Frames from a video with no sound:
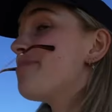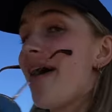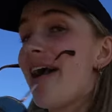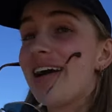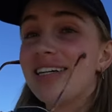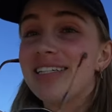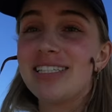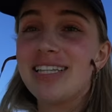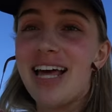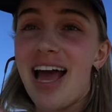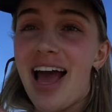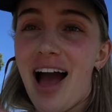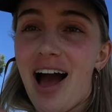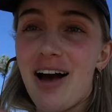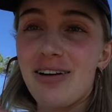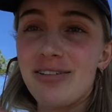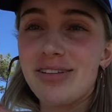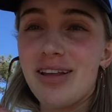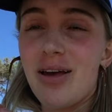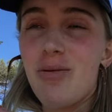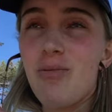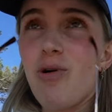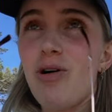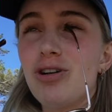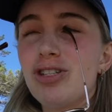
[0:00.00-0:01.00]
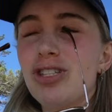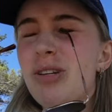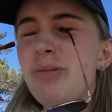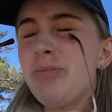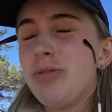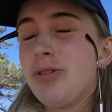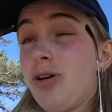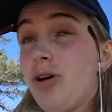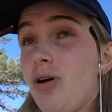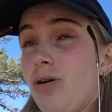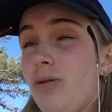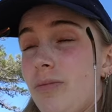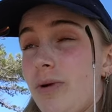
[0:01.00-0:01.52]
Back to the house and watch an
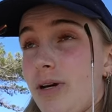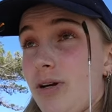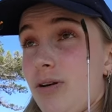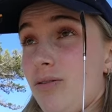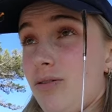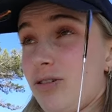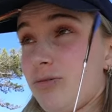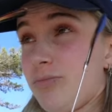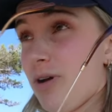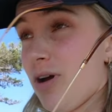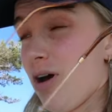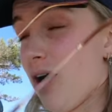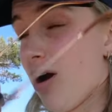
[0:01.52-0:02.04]
episode. Oh my gosh, my